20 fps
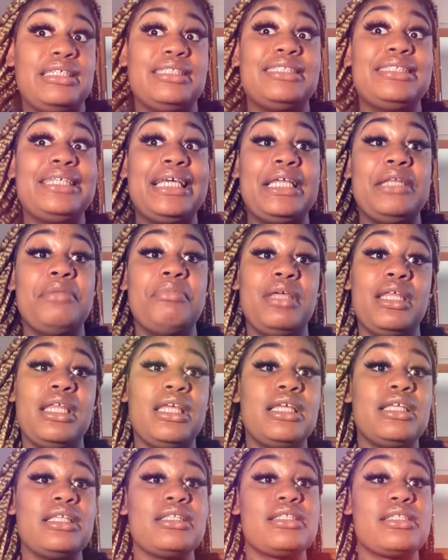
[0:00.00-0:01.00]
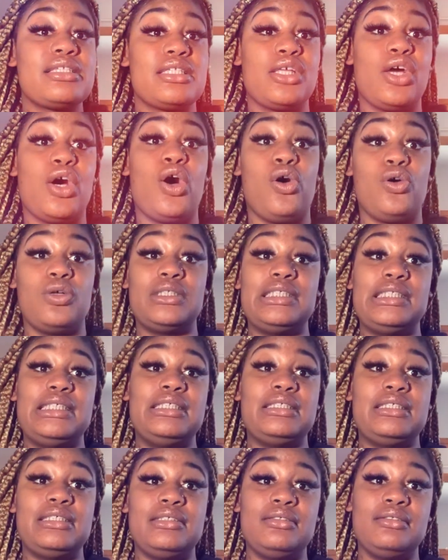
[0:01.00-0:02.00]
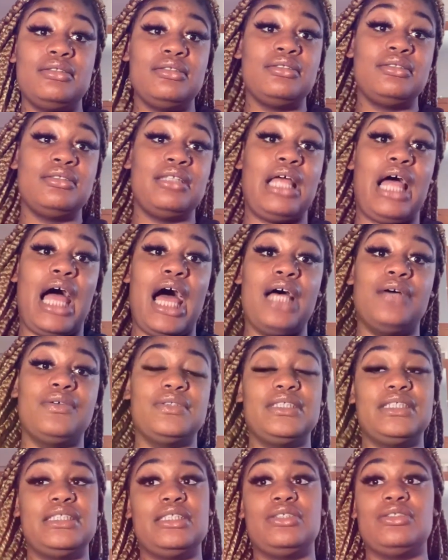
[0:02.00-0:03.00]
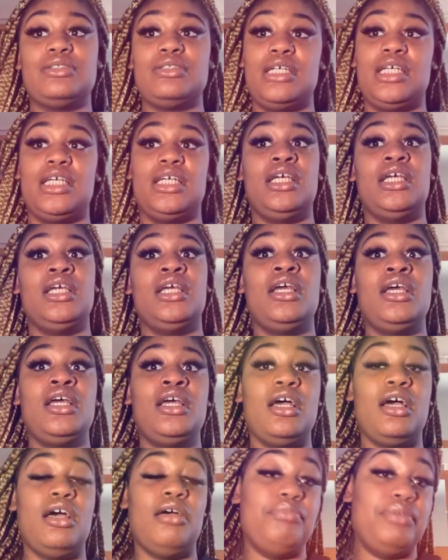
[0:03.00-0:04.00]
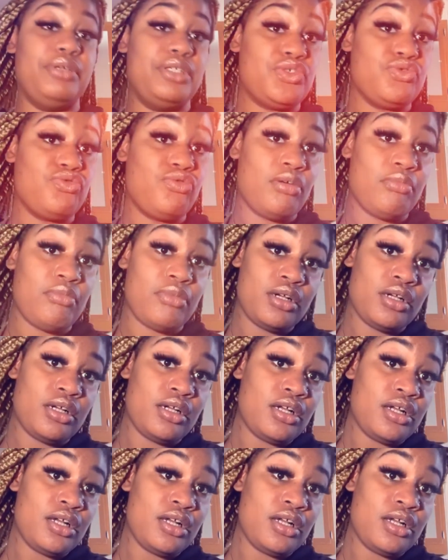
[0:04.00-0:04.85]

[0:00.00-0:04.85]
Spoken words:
10 minutes the whole season. I was literally a bench warmer,